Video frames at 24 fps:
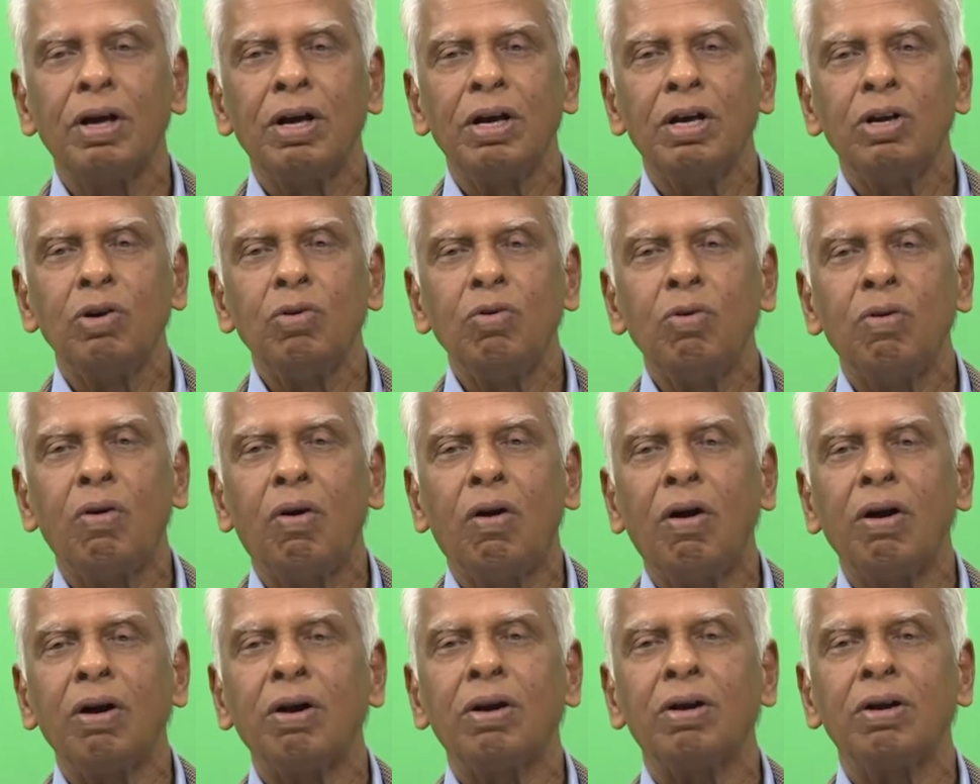you
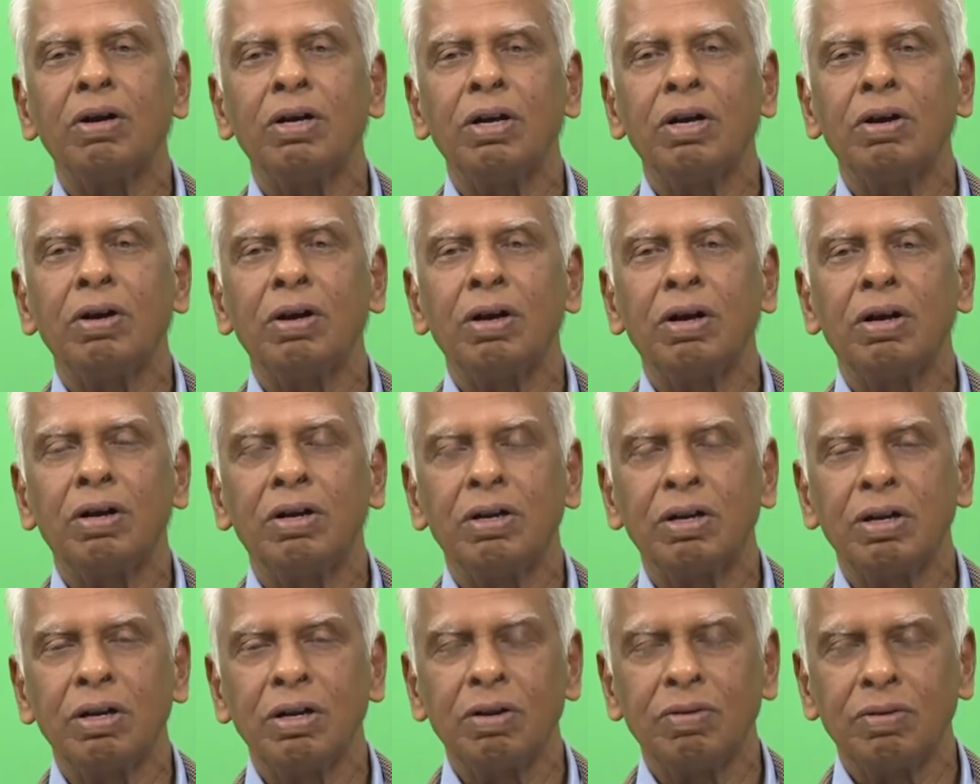called
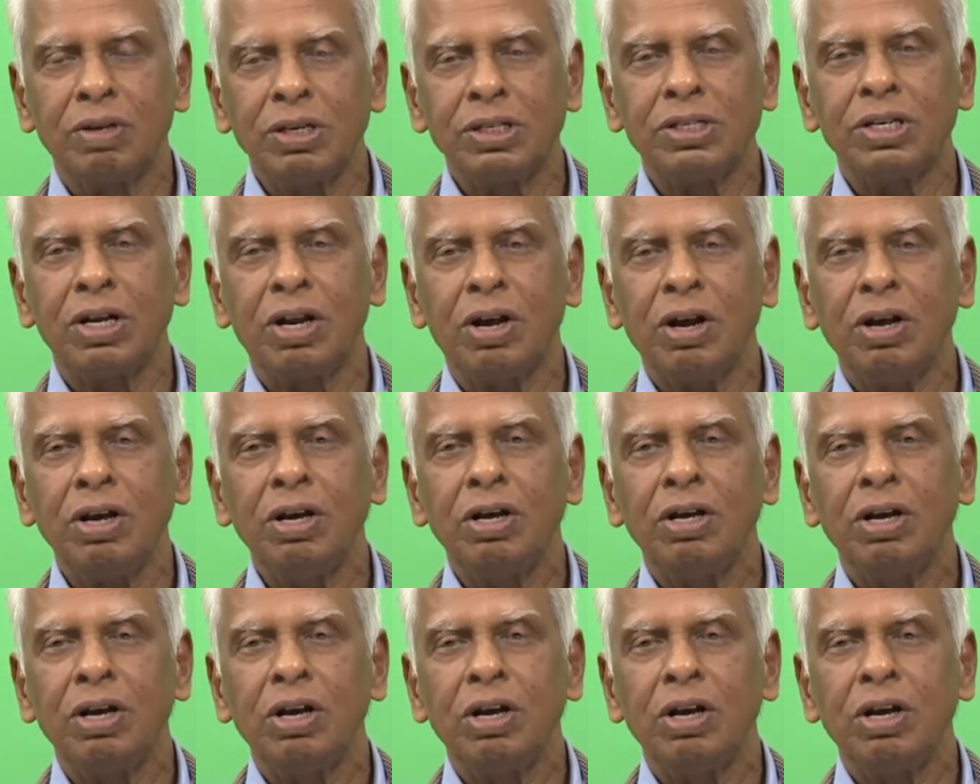Yudhishthira,